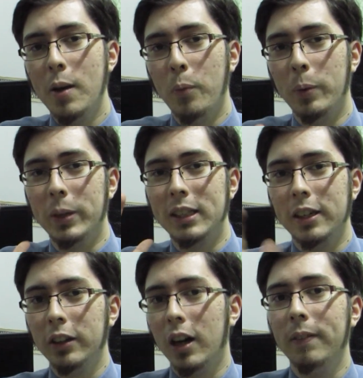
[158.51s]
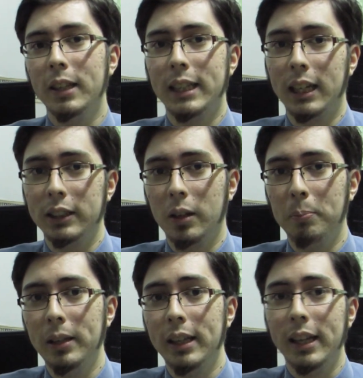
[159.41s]
when we turn off the settings
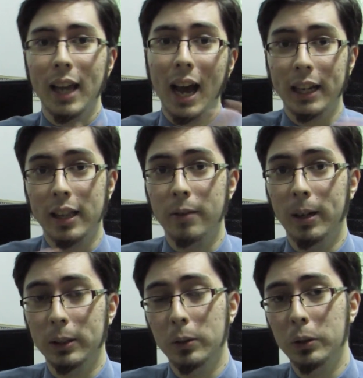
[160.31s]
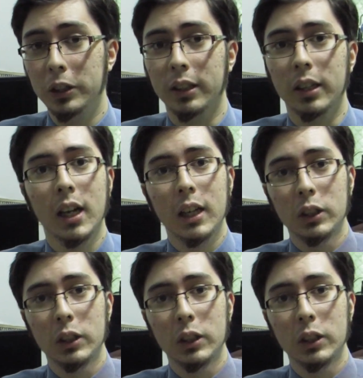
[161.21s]
completely at either resolution.